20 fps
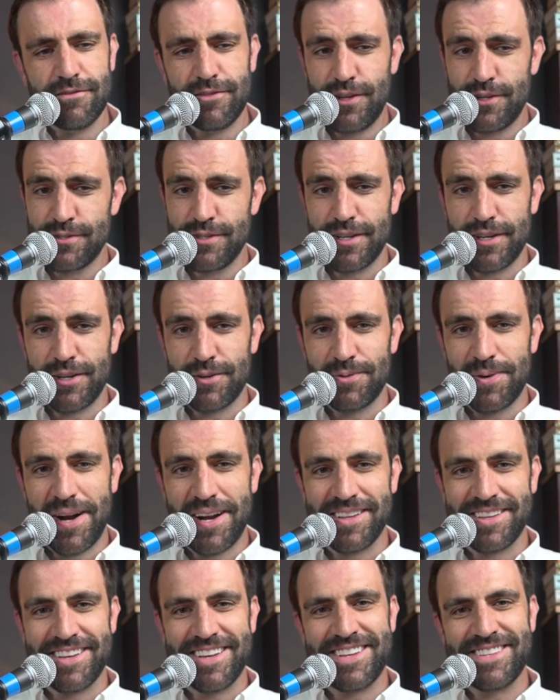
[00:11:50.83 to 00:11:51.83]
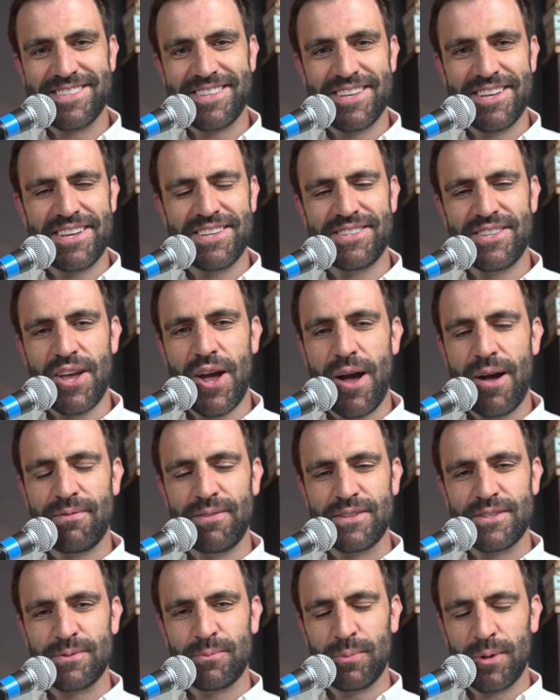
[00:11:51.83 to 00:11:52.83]
there's Lincoln Riley. He's the
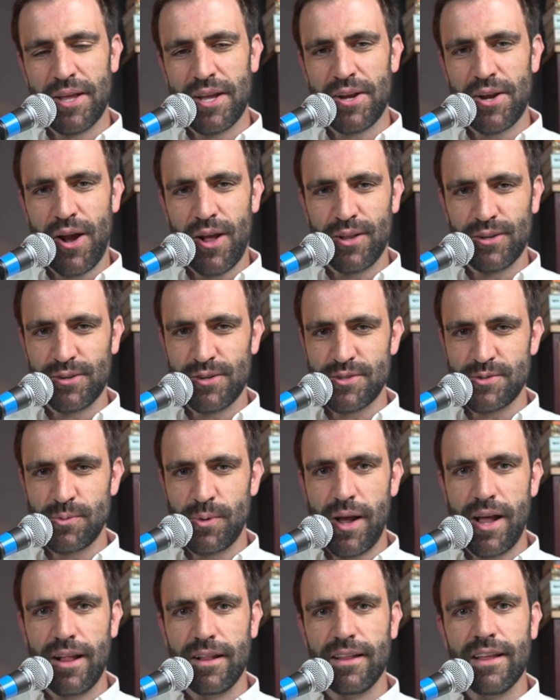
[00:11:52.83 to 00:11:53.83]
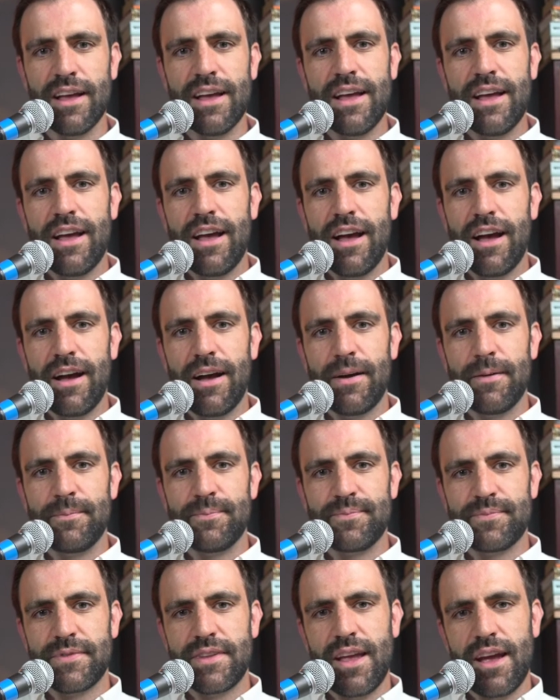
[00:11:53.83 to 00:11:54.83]
offensive play caller as well.
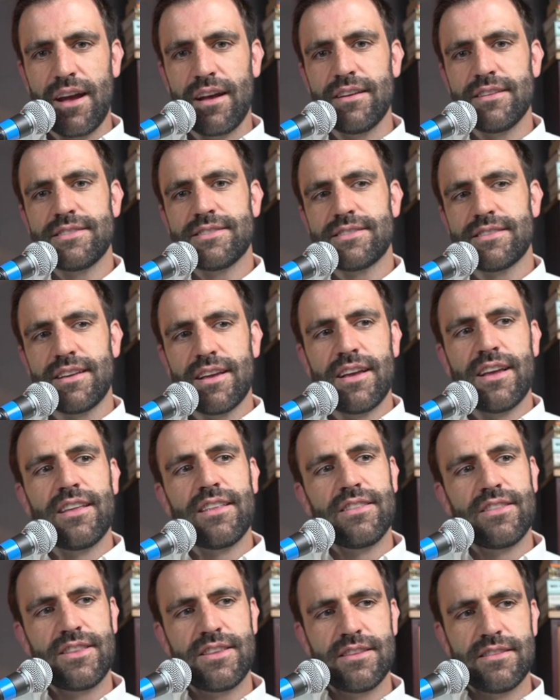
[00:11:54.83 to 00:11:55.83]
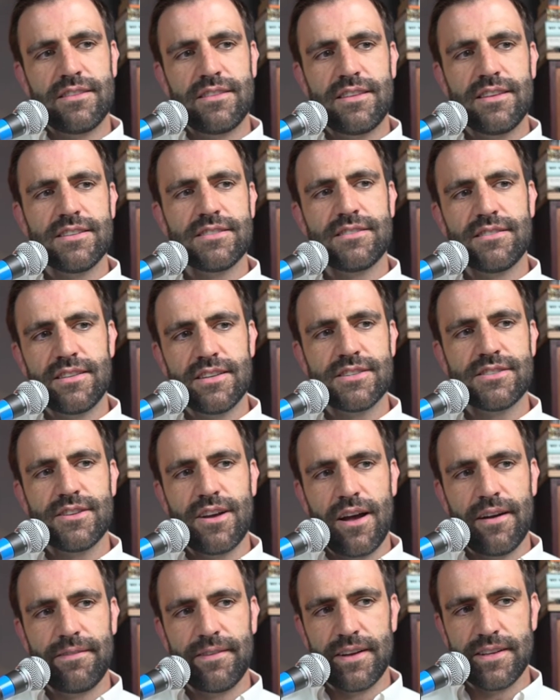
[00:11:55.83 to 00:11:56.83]
It's this
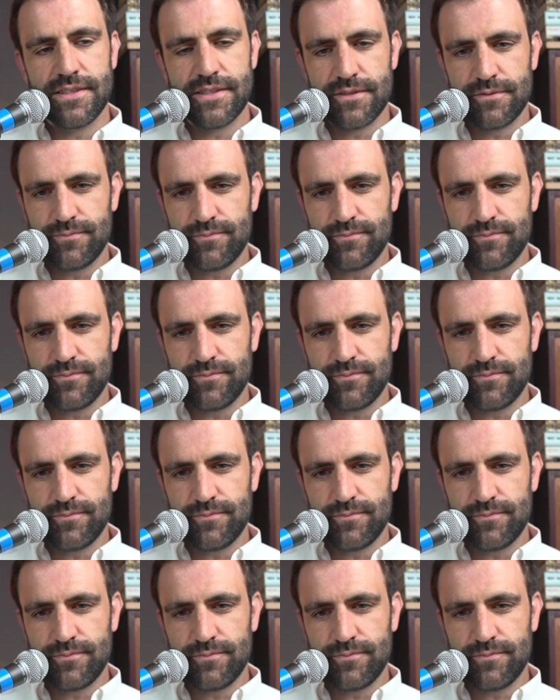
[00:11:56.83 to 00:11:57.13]
offense.